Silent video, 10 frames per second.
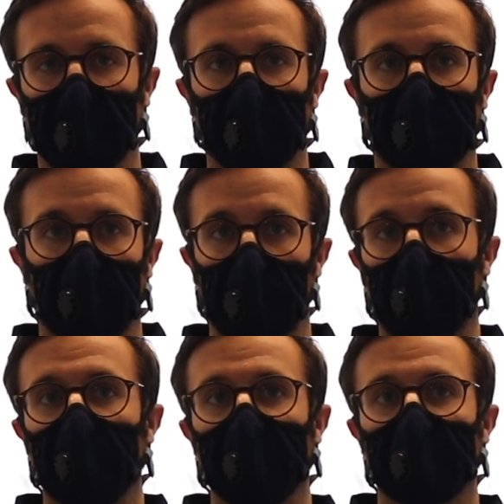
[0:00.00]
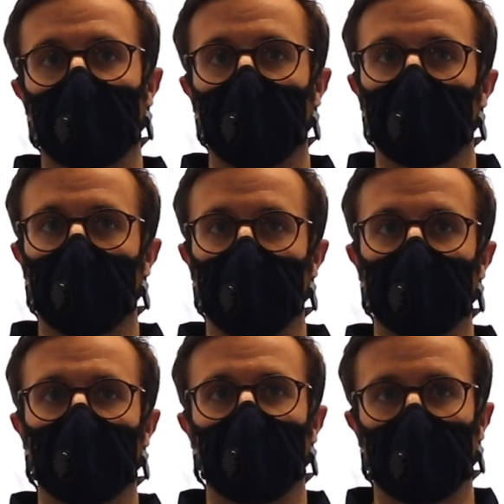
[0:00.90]
So what we need to do is we need
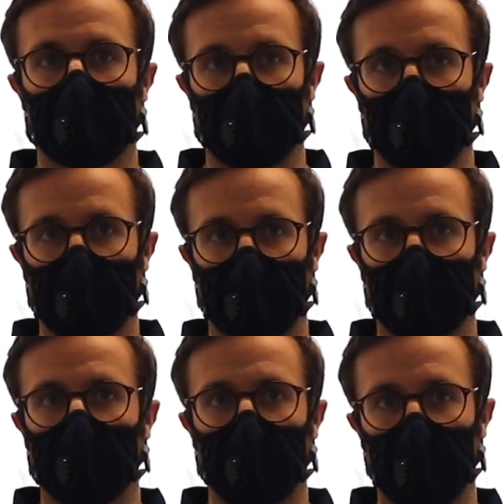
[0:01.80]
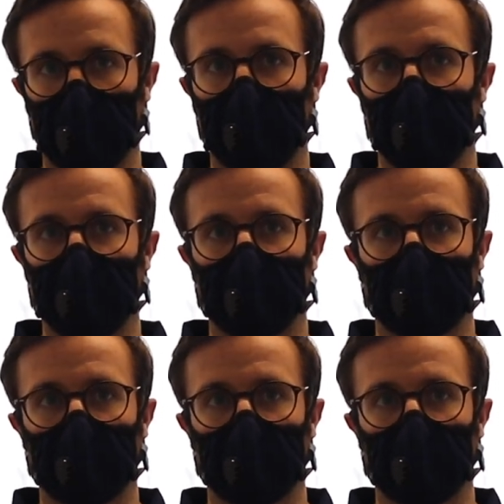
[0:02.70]
to make sure that our feet,